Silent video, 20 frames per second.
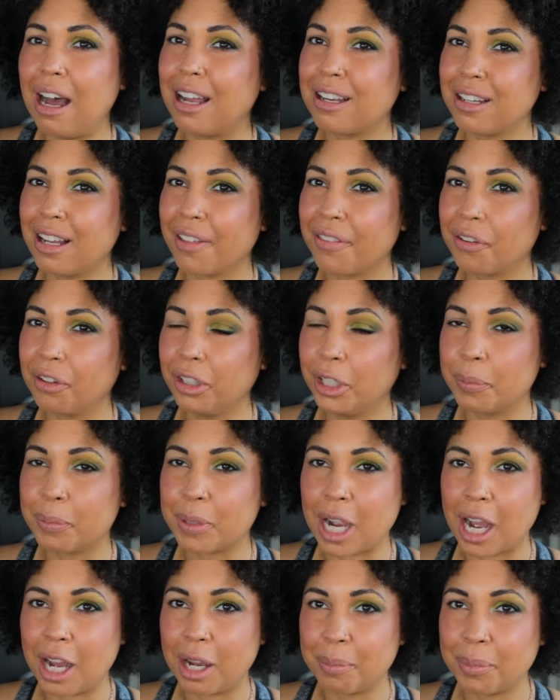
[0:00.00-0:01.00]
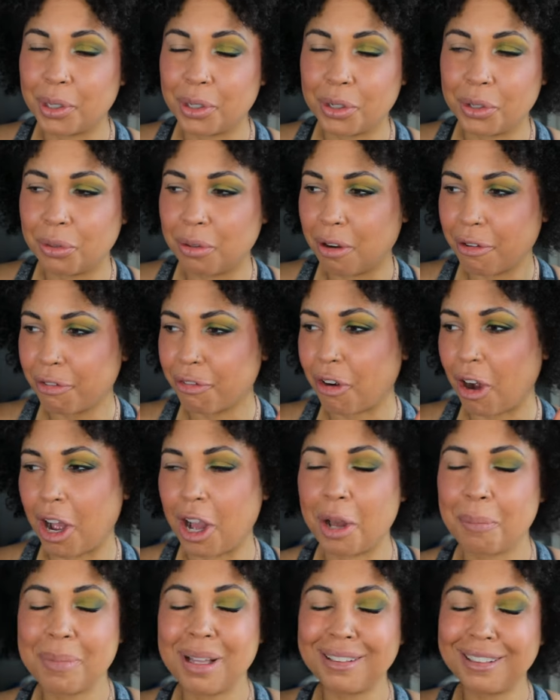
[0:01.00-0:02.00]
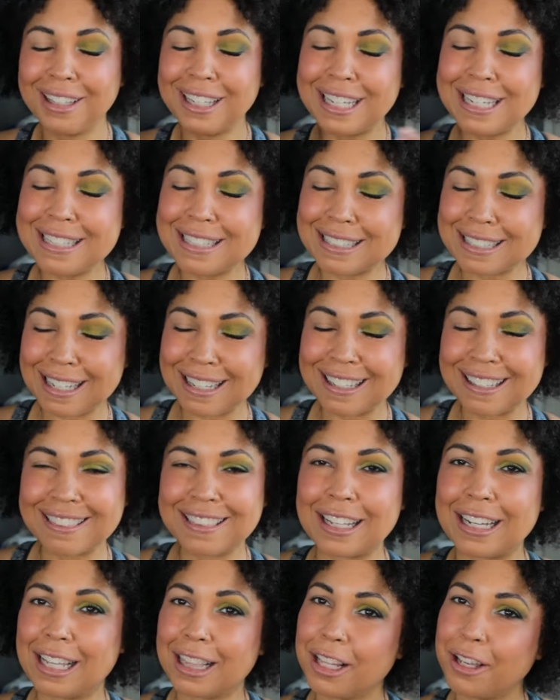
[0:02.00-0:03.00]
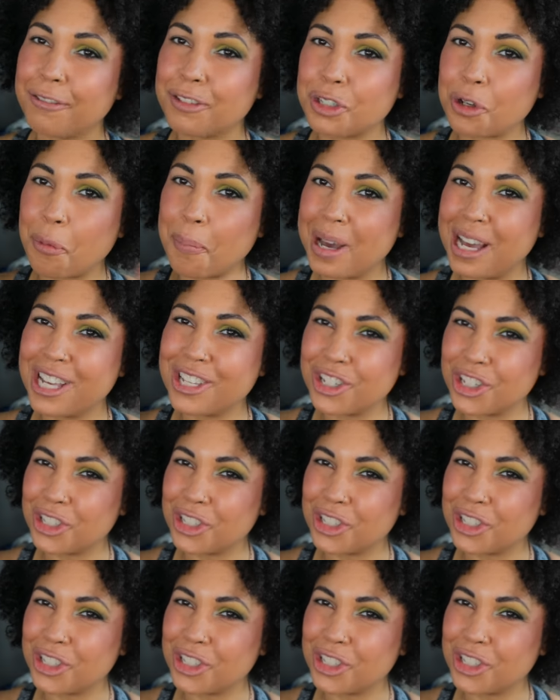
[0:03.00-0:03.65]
another lip combo from Lisa that I love so much.